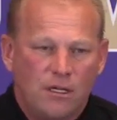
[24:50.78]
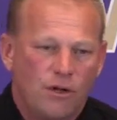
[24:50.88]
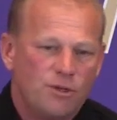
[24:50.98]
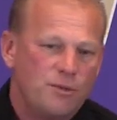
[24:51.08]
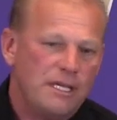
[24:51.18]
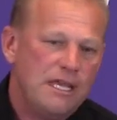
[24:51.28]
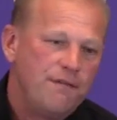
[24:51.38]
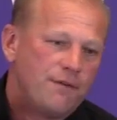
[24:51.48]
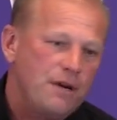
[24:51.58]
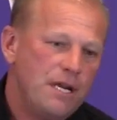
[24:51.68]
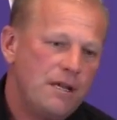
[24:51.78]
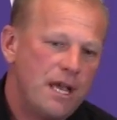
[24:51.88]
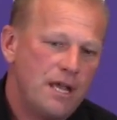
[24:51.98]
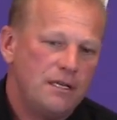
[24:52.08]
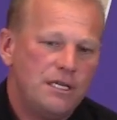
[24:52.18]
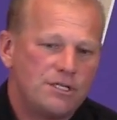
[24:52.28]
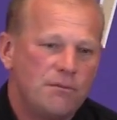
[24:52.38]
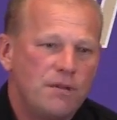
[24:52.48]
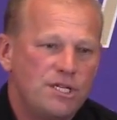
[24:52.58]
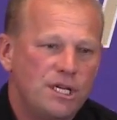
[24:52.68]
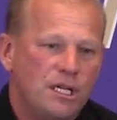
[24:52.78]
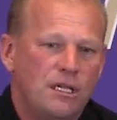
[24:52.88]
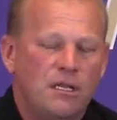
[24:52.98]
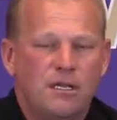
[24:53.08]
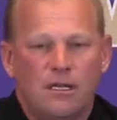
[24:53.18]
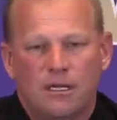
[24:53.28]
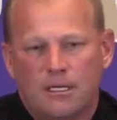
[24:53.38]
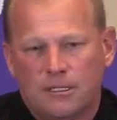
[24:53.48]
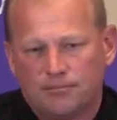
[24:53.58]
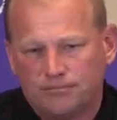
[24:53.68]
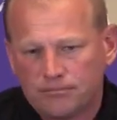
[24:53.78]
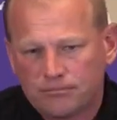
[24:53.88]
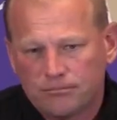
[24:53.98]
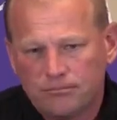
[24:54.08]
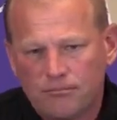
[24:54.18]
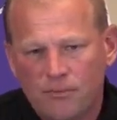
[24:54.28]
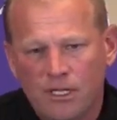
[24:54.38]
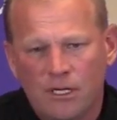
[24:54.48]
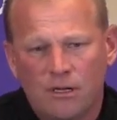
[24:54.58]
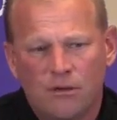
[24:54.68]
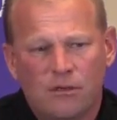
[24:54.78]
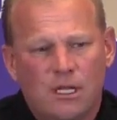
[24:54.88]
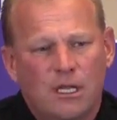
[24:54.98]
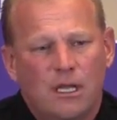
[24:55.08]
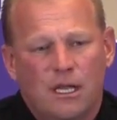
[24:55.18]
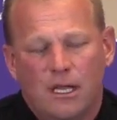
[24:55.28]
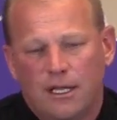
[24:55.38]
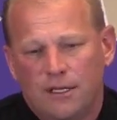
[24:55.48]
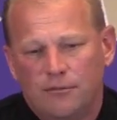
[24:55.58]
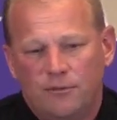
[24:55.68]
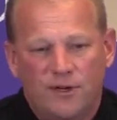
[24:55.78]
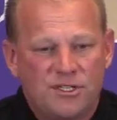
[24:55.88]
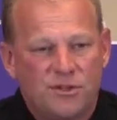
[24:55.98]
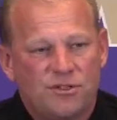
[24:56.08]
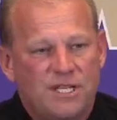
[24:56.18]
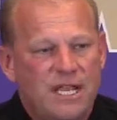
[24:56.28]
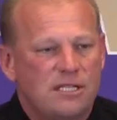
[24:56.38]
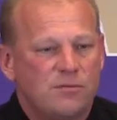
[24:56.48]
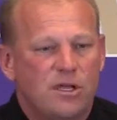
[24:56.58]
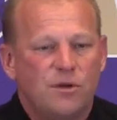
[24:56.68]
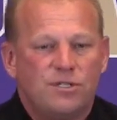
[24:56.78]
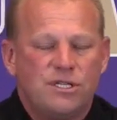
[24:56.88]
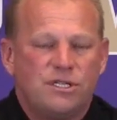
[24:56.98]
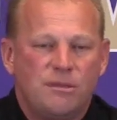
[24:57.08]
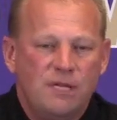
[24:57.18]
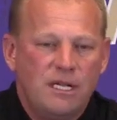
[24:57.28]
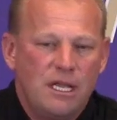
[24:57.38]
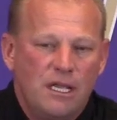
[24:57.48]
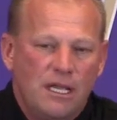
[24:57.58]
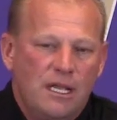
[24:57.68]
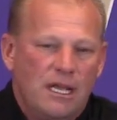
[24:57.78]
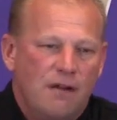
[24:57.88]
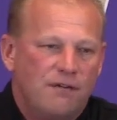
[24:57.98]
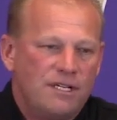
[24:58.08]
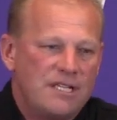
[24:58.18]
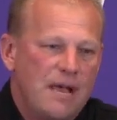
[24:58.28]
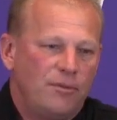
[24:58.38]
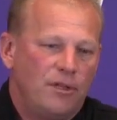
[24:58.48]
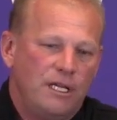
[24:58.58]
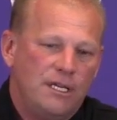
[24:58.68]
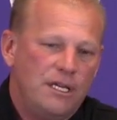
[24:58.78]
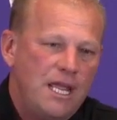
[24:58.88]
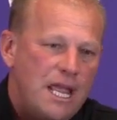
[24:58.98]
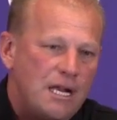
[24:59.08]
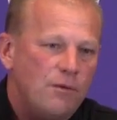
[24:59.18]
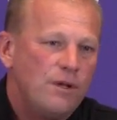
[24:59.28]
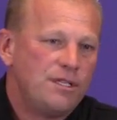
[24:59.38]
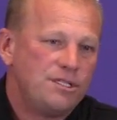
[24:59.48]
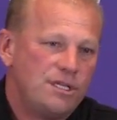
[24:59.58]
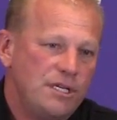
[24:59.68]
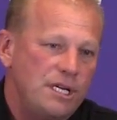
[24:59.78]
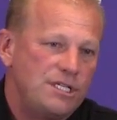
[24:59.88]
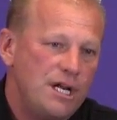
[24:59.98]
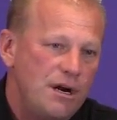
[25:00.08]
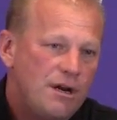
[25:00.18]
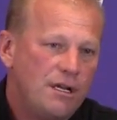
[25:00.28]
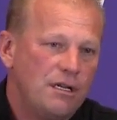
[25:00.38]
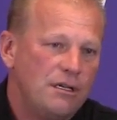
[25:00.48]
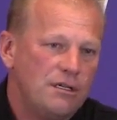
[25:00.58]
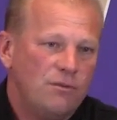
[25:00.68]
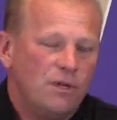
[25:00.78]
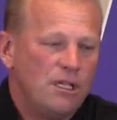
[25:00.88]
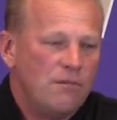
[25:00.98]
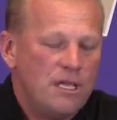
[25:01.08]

Coach McKeefrey at Eastern Michigan. You know, Fresno State, some coaches. I mean, every stop along Indiana with Nick Sheridan and William